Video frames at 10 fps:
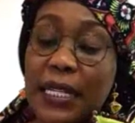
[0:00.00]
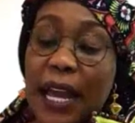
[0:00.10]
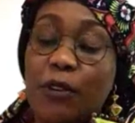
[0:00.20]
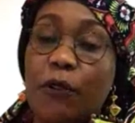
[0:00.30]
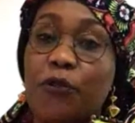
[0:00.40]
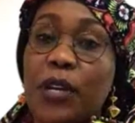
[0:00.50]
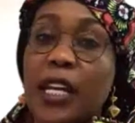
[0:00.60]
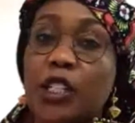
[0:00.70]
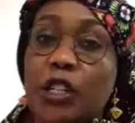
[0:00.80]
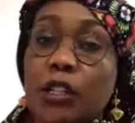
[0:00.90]
kind of
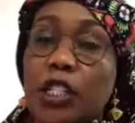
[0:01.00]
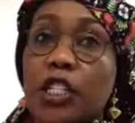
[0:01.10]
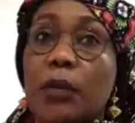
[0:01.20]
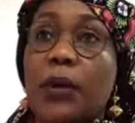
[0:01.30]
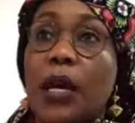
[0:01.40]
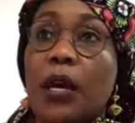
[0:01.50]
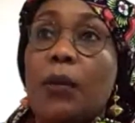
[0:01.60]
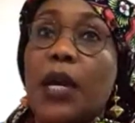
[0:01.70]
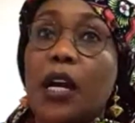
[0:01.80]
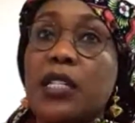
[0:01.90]
relationship
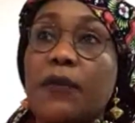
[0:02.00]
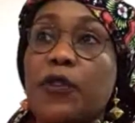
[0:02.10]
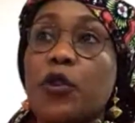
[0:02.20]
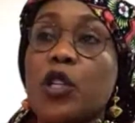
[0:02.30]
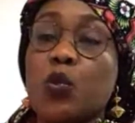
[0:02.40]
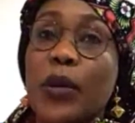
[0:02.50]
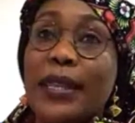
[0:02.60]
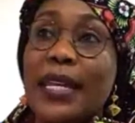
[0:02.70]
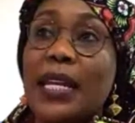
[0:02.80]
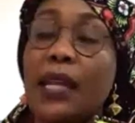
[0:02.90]
because if it was
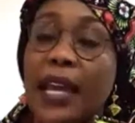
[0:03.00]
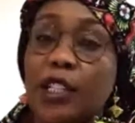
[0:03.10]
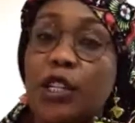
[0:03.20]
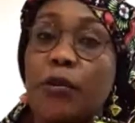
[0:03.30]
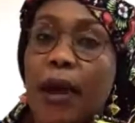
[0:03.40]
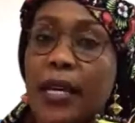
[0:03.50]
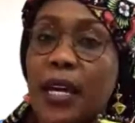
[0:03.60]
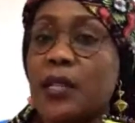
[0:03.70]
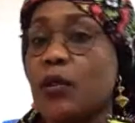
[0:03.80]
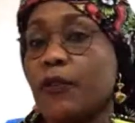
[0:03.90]
within Nigeria,
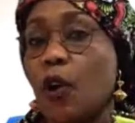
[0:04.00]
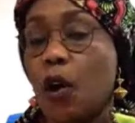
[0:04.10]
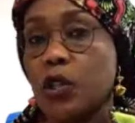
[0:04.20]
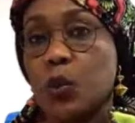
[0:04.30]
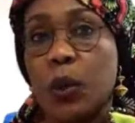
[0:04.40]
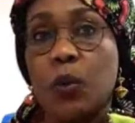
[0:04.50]
yes, of course, we